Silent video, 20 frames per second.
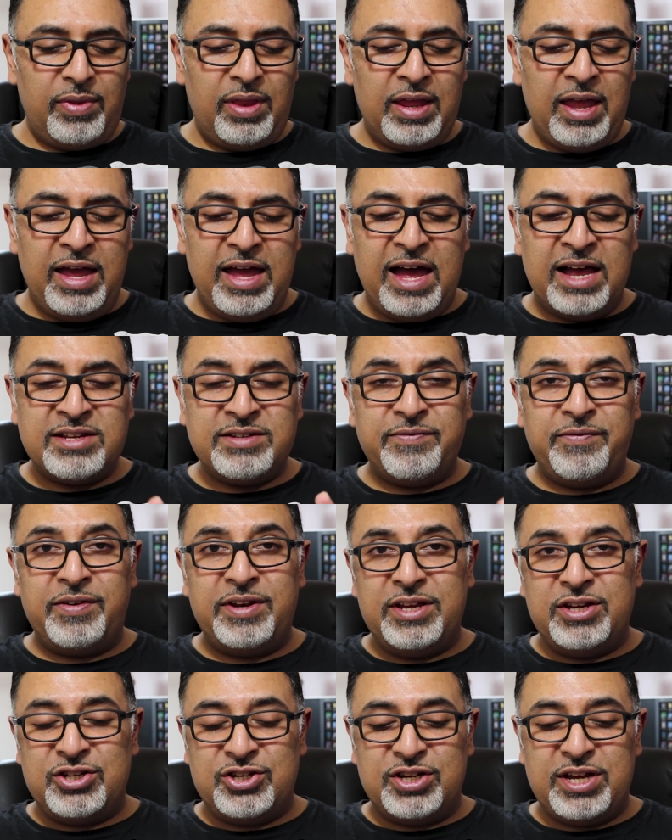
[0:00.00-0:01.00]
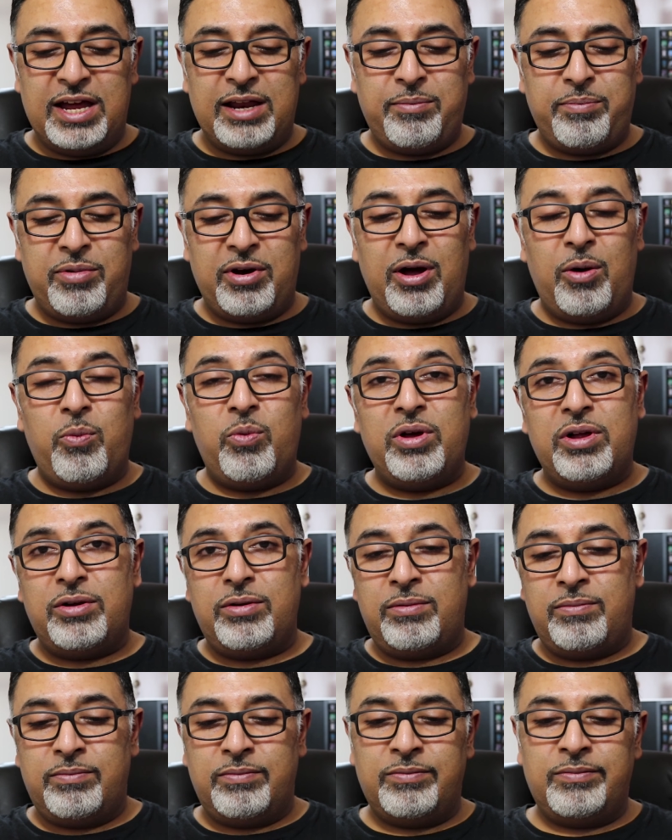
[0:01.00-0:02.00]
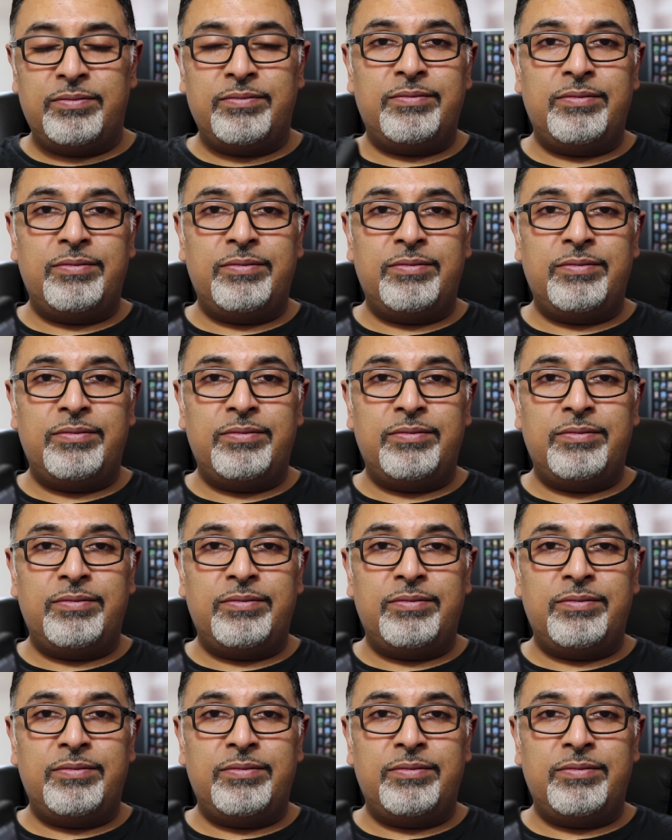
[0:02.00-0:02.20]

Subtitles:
It hasn't finished yet, but I will.